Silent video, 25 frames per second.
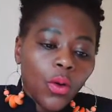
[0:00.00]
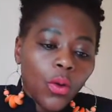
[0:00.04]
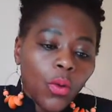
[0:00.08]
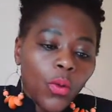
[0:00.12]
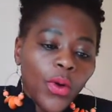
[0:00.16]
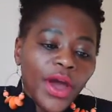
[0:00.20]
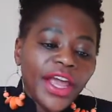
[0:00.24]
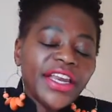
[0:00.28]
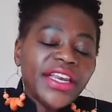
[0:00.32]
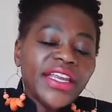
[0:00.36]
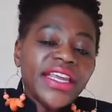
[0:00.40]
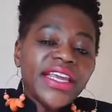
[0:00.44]

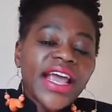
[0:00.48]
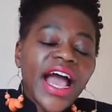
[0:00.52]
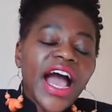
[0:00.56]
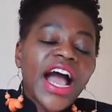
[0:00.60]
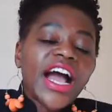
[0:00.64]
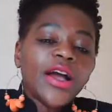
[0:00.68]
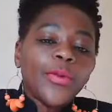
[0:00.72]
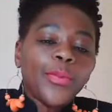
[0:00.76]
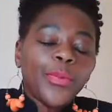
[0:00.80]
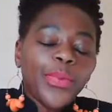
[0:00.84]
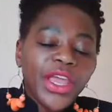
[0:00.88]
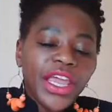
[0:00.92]
when
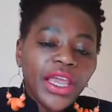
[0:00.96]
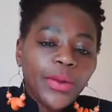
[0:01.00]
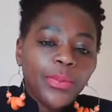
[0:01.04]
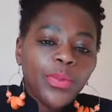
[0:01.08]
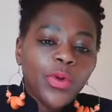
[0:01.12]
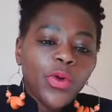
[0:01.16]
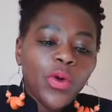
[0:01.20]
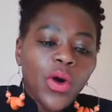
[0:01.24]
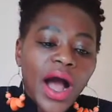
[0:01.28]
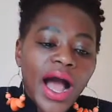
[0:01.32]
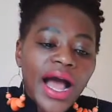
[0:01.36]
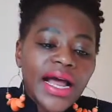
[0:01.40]
young
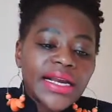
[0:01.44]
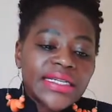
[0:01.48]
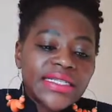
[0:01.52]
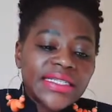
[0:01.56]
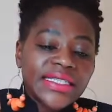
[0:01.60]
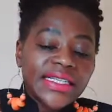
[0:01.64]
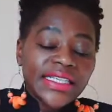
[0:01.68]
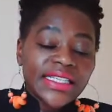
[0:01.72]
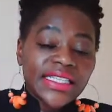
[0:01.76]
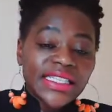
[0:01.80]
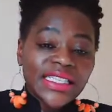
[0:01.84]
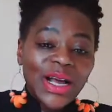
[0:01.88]
people
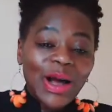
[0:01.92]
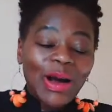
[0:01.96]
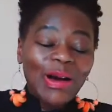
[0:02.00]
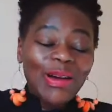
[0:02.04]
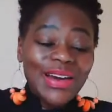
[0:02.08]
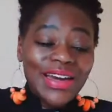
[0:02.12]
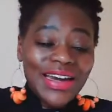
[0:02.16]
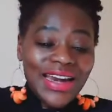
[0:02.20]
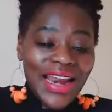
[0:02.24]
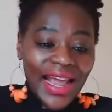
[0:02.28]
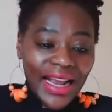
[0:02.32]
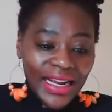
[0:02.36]
are
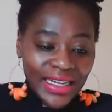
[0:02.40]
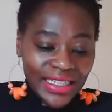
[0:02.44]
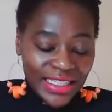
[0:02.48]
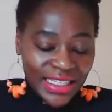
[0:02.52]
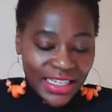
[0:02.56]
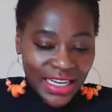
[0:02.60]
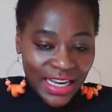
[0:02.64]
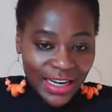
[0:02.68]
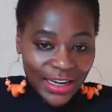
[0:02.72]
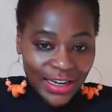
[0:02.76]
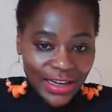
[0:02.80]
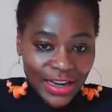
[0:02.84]

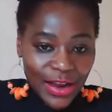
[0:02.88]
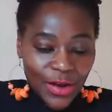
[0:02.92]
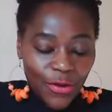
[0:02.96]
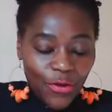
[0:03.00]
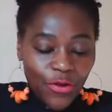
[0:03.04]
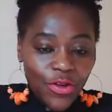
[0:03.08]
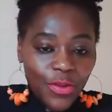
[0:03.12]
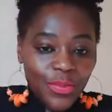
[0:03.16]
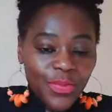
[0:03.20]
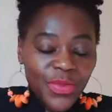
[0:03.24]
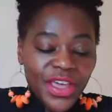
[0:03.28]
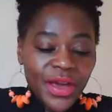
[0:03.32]
disconnected
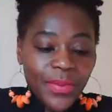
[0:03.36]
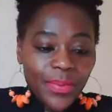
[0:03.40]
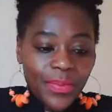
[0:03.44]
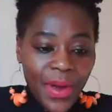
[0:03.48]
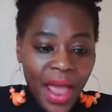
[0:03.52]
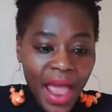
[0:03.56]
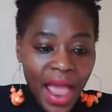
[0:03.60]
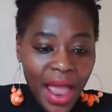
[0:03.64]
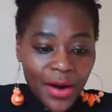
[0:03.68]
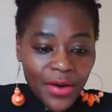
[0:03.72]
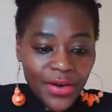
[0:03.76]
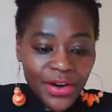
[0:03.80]
from their
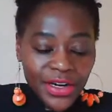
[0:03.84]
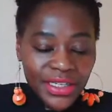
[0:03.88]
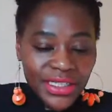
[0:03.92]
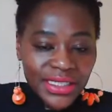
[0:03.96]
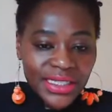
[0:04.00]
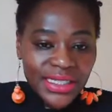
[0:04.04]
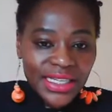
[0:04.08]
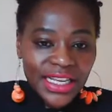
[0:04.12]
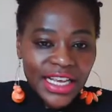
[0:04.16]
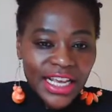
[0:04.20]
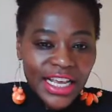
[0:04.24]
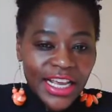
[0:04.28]

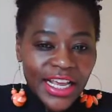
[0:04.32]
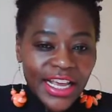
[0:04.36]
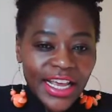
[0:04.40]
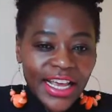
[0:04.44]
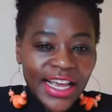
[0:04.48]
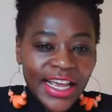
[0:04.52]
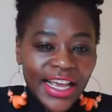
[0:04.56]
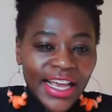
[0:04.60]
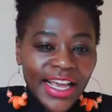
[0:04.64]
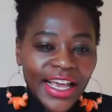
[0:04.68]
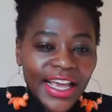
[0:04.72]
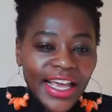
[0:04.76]
parents,
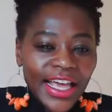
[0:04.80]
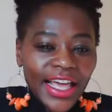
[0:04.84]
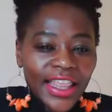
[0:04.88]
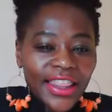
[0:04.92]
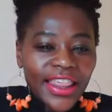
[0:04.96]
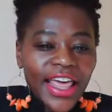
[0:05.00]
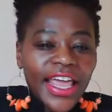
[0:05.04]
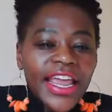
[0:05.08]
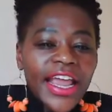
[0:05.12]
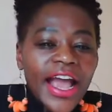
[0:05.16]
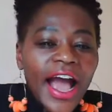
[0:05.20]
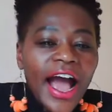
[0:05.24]

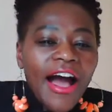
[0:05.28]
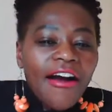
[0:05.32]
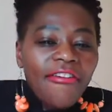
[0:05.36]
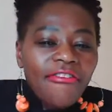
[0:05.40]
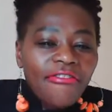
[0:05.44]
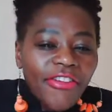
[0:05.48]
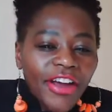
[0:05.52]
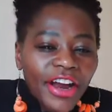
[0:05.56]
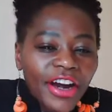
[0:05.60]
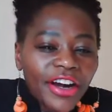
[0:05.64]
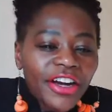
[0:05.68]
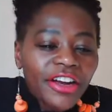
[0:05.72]
they
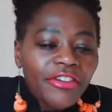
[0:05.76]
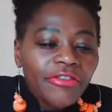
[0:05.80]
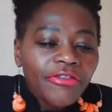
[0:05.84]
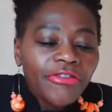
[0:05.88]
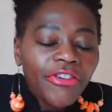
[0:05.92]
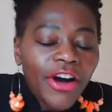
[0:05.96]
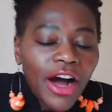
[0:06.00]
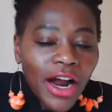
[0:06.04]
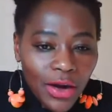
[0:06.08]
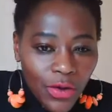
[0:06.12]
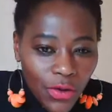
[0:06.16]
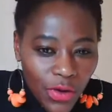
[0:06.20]
are very
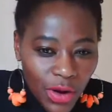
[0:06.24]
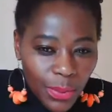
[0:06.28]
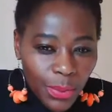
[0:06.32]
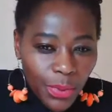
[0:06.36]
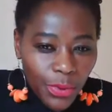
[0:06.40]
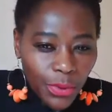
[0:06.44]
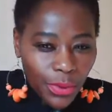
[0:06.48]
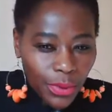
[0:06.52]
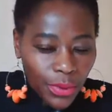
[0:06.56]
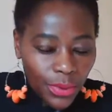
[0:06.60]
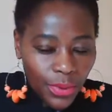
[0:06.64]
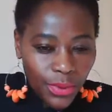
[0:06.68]

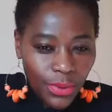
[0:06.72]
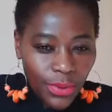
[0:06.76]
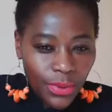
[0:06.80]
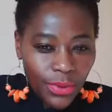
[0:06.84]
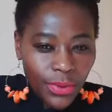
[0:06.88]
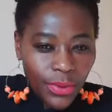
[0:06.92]
vulnerable,